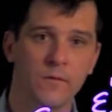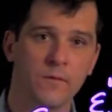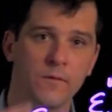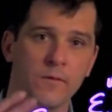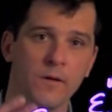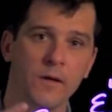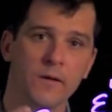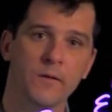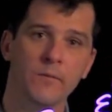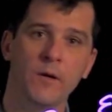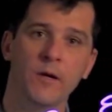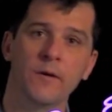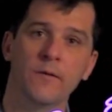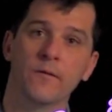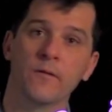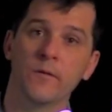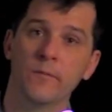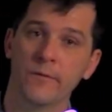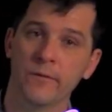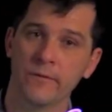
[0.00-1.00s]
talked about in
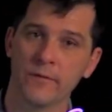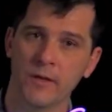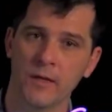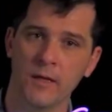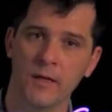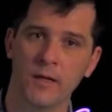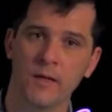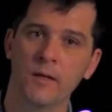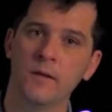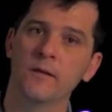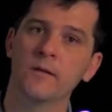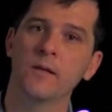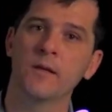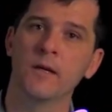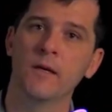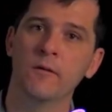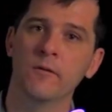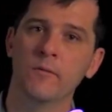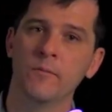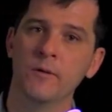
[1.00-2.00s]
terms of K, and
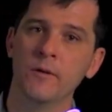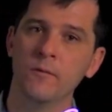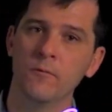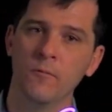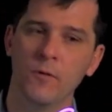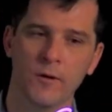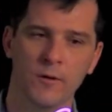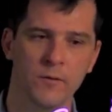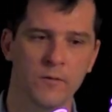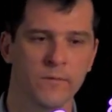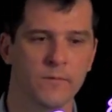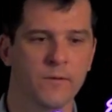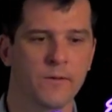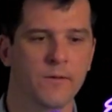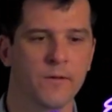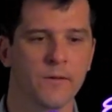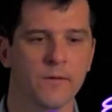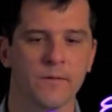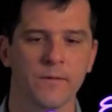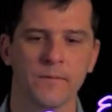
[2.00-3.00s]
K would be 1 over
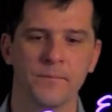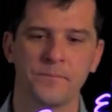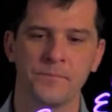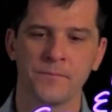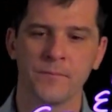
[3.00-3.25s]
this.